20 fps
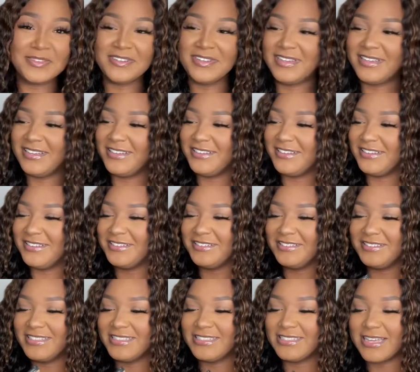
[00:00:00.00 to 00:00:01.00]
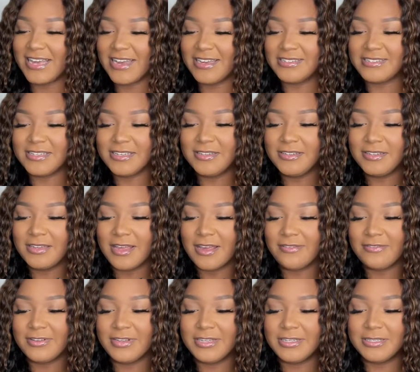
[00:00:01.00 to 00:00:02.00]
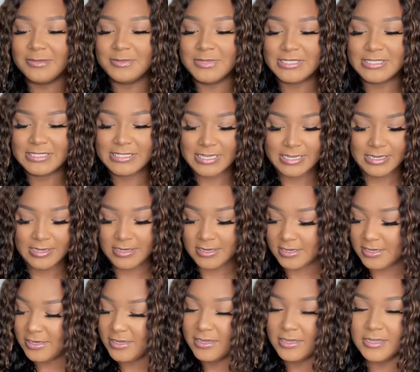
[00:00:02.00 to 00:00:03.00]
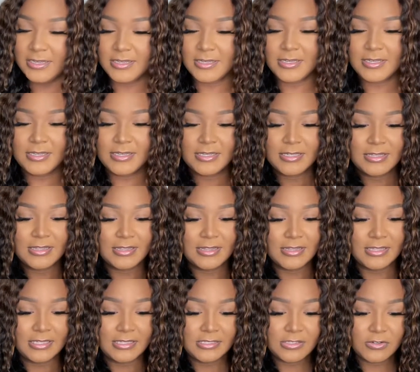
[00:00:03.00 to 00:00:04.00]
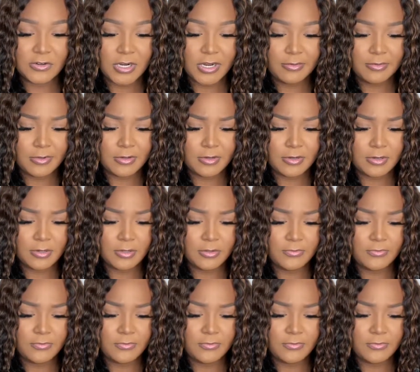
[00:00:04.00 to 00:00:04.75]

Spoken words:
cute, size 11. Let me take this crap off.